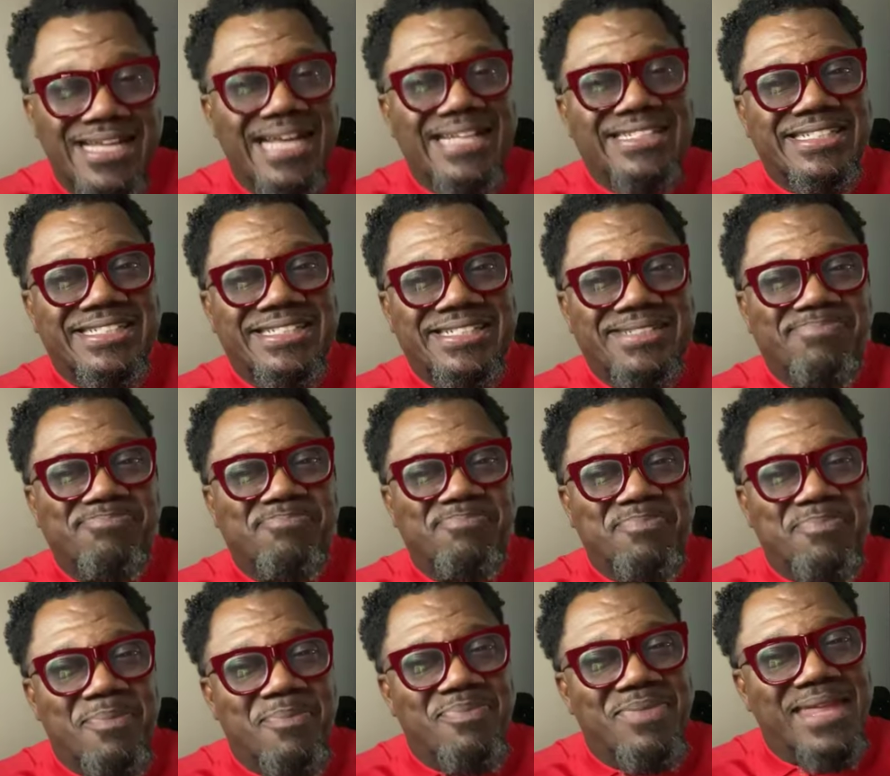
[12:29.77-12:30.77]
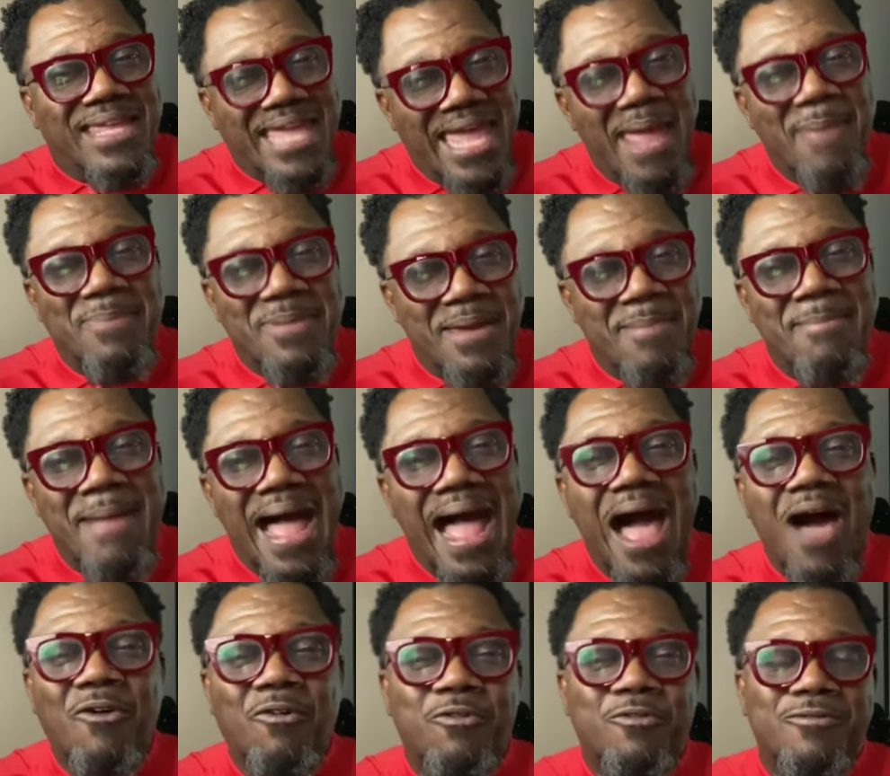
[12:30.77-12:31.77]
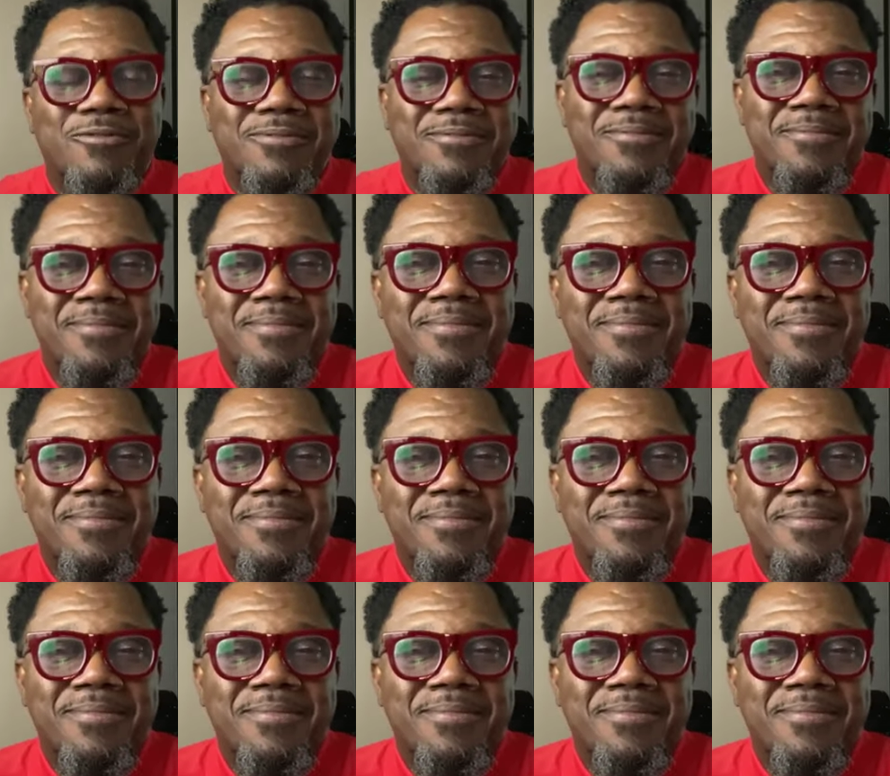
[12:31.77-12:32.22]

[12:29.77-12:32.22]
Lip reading: just keep your mouth